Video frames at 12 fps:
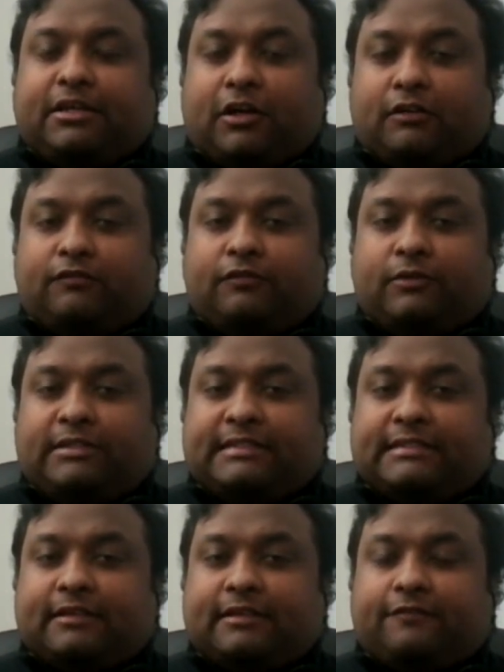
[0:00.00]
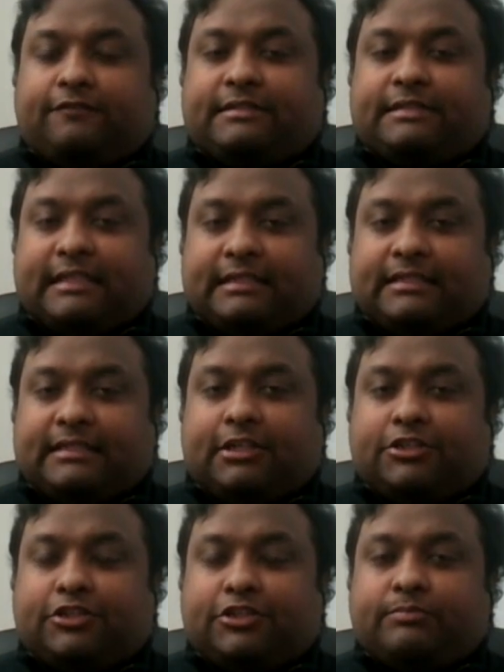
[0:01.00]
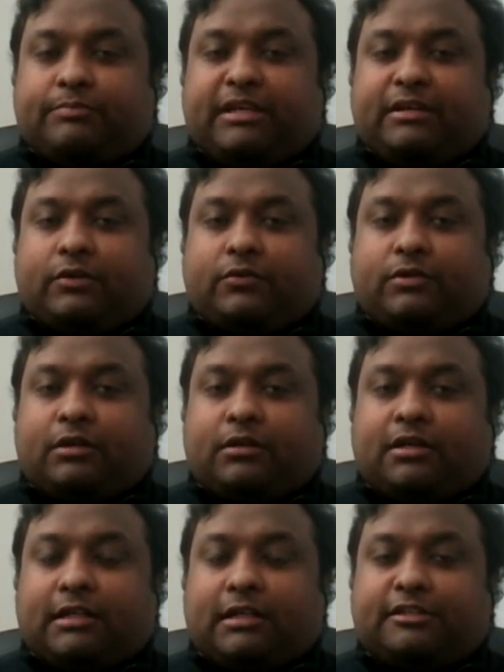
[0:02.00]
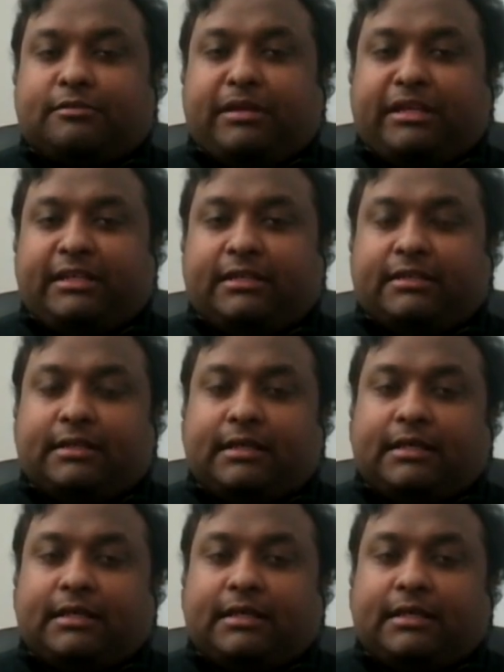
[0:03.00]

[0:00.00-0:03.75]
confluences of cell cultures being grown on culture media